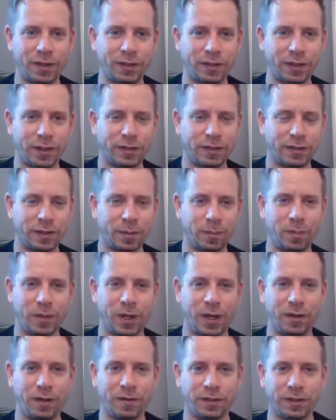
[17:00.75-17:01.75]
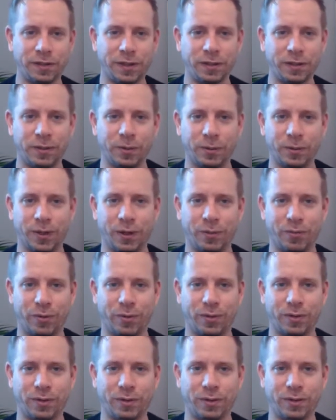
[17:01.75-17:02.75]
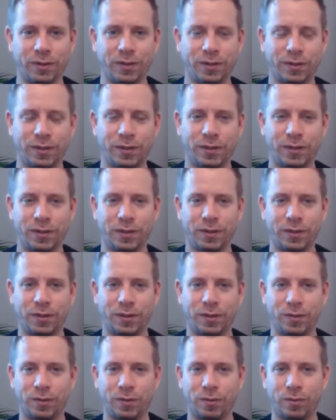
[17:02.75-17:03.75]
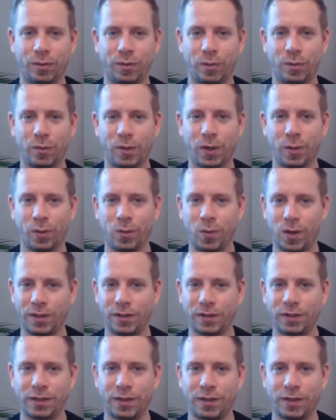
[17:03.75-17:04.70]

Is there some kind of subtle difference from one